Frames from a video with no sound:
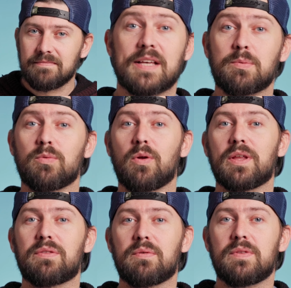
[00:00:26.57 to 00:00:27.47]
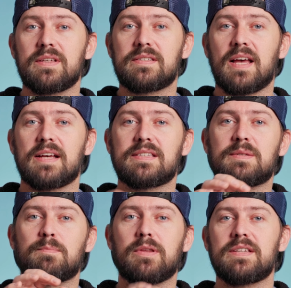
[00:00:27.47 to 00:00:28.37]
As we're rolling through these
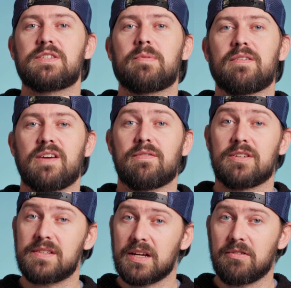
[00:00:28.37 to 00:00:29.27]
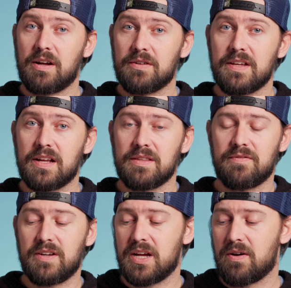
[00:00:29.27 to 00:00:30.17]
tests, please do me a favor and stick around to the end of the
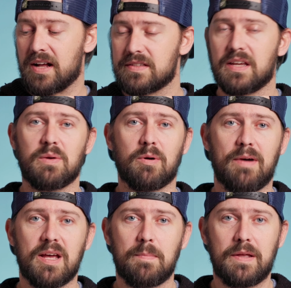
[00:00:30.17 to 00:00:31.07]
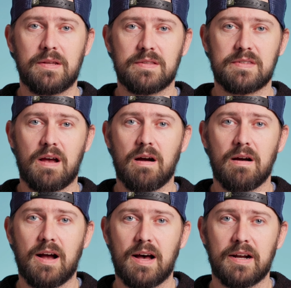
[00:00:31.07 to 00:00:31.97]
video. I'll tell you what my opinions
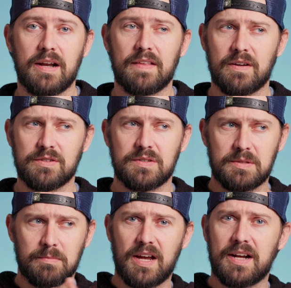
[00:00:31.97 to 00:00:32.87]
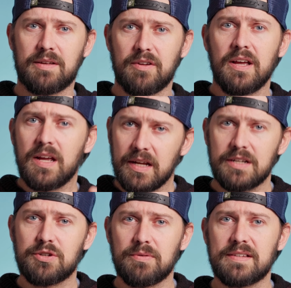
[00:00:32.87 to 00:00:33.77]
are on it, and there's some kind of
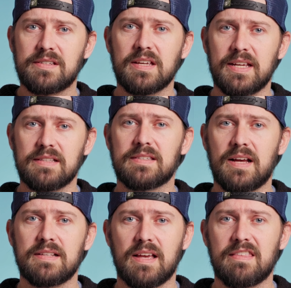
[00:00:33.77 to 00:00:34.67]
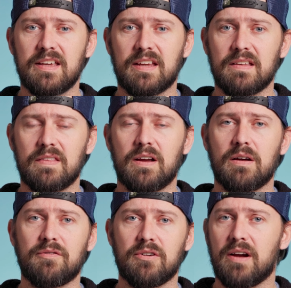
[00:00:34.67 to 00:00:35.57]
interesting insights I think in
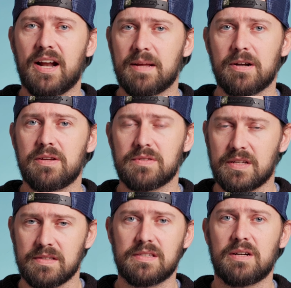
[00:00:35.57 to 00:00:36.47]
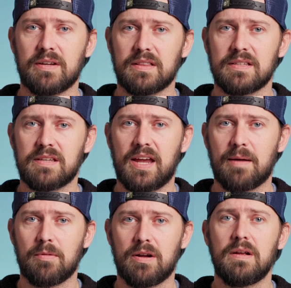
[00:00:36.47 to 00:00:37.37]
there for anybody who's considering this
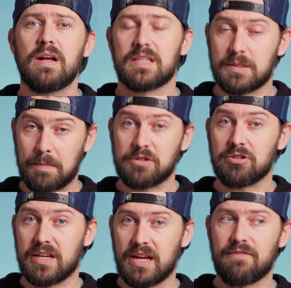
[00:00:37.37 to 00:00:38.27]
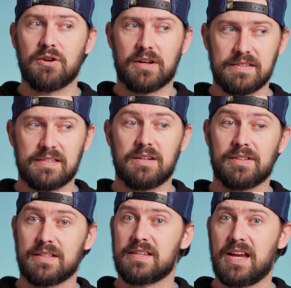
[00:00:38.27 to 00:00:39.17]
camera, especially if you're
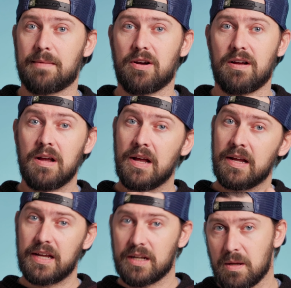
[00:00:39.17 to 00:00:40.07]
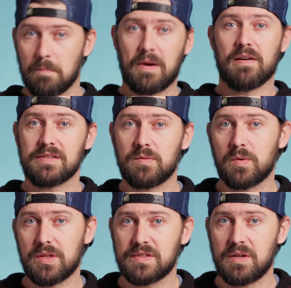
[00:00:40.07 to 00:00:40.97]
considering this camera in comparison
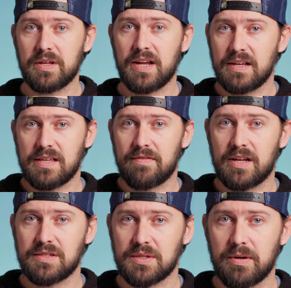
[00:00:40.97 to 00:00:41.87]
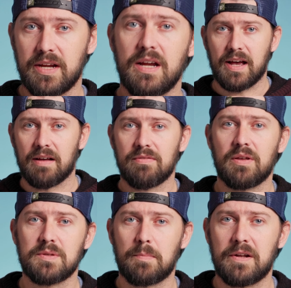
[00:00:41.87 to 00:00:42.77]
with a Sony A7S III. Yeah,
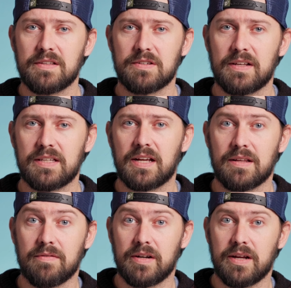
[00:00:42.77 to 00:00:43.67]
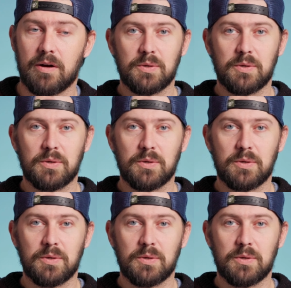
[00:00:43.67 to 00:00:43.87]
those opinions are at the end of the video.